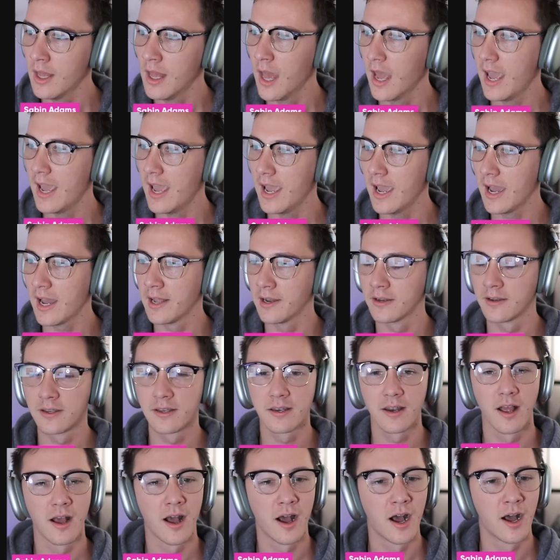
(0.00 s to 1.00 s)
And
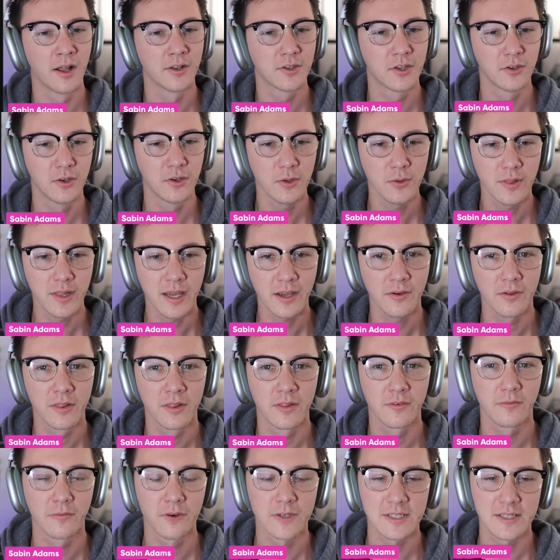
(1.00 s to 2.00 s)
to do that, the
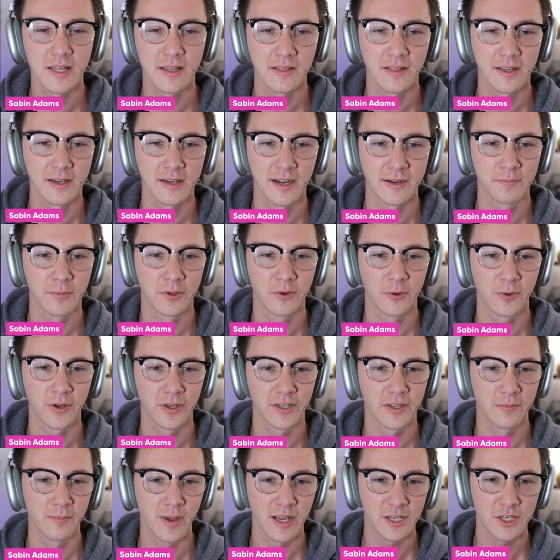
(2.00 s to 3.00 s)
first thing that I'm going to
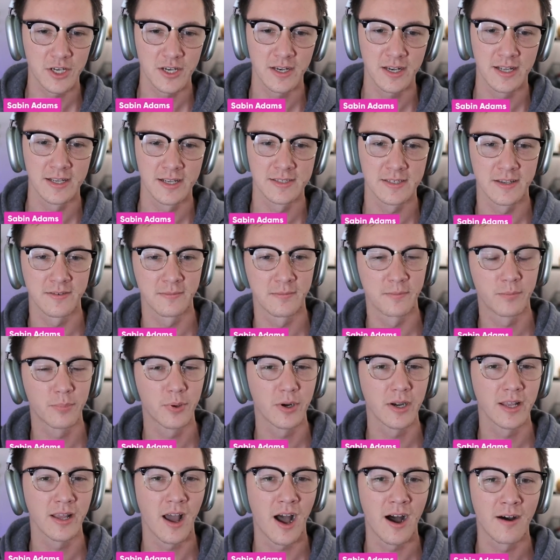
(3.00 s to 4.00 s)
mention is a
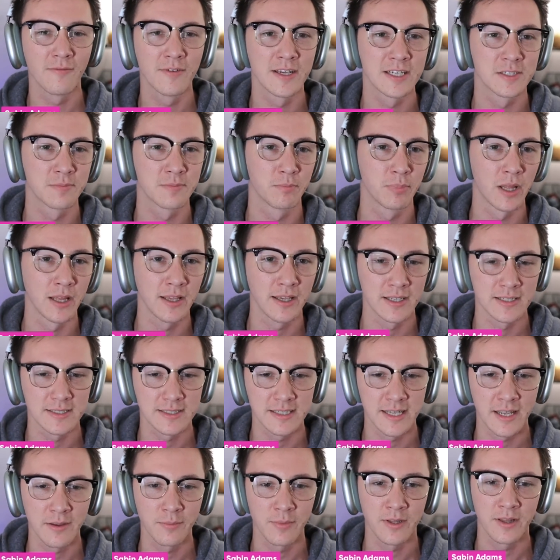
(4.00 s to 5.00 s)
pretty obvious blanket
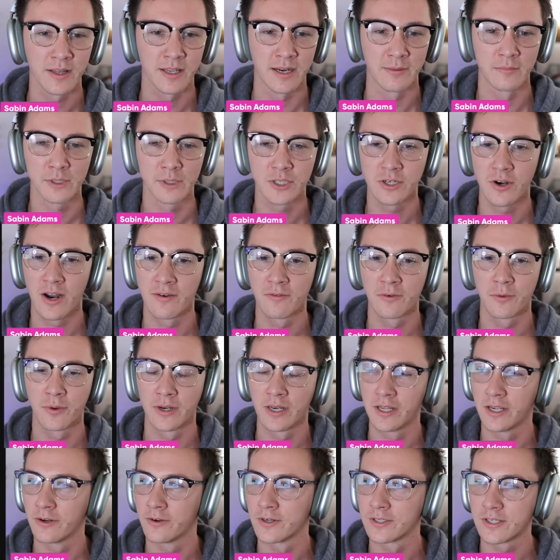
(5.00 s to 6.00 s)
statement that I'm sure everyone
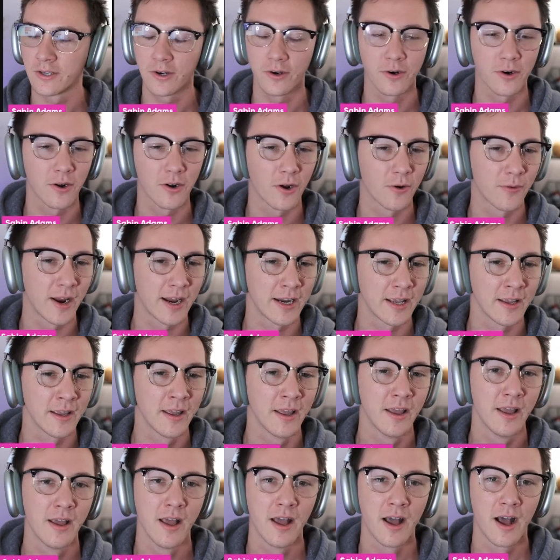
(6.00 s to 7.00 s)
here has heard already,
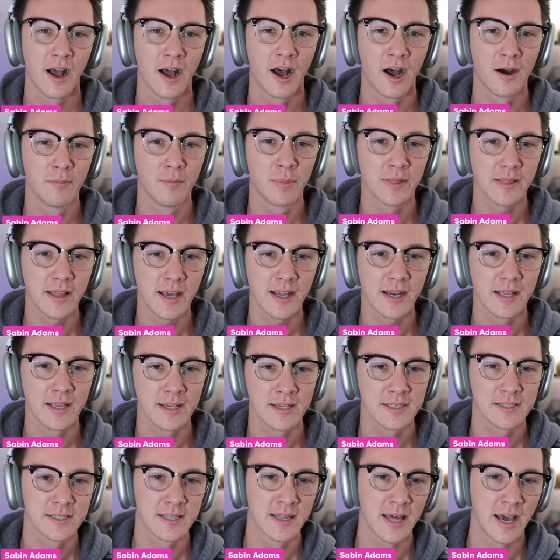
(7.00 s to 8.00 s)
but that
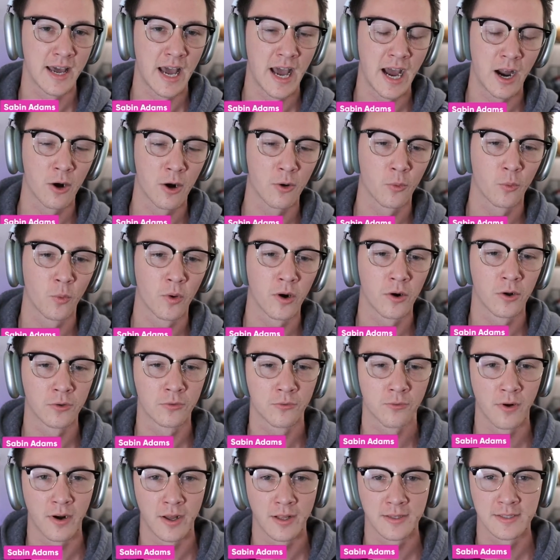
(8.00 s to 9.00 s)
is that our world
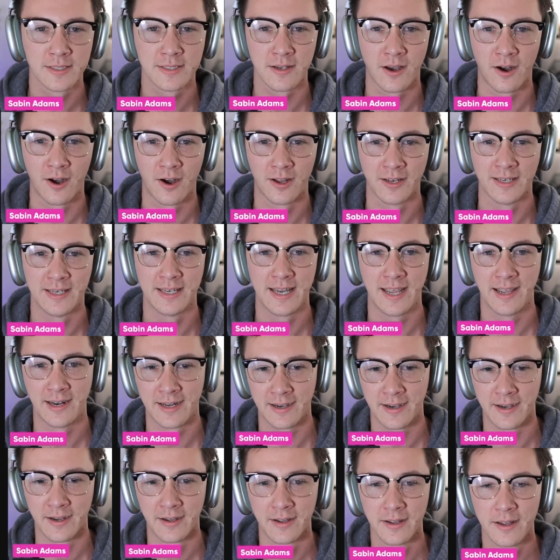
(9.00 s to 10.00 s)
runs on data.